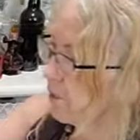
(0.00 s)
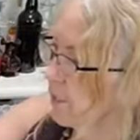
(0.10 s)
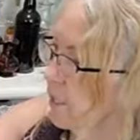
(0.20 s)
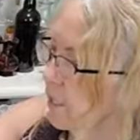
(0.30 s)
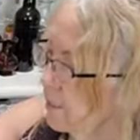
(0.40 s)

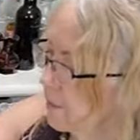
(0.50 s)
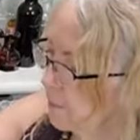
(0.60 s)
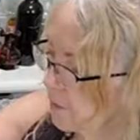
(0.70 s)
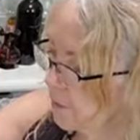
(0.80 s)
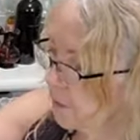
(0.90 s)
Okay, awesome.
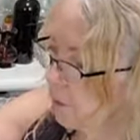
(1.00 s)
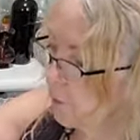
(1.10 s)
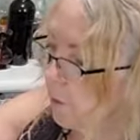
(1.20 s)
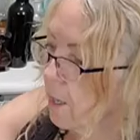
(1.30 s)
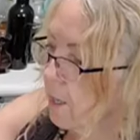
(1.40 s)
So
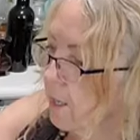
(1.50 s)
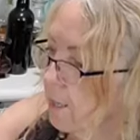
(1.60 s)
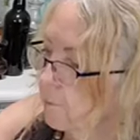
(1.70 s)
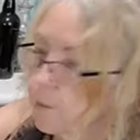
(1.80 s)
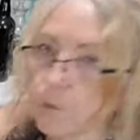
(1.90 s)

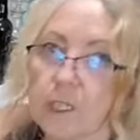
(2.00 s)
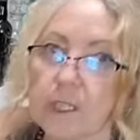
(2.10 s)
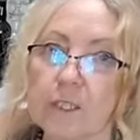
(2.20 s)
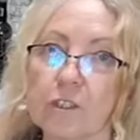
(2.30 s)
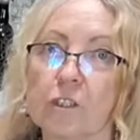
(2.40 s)
what we're
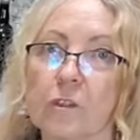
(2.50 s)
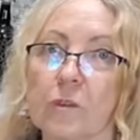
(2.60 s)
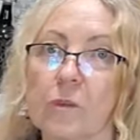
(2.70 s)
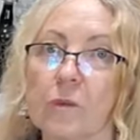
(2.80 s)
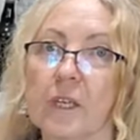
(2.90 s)
going to
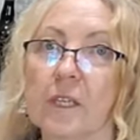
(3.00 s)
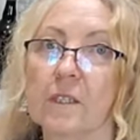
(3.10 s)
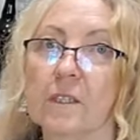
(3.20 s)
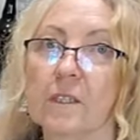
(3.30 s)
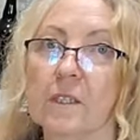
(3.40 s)
do
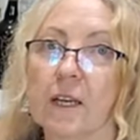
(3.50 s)
is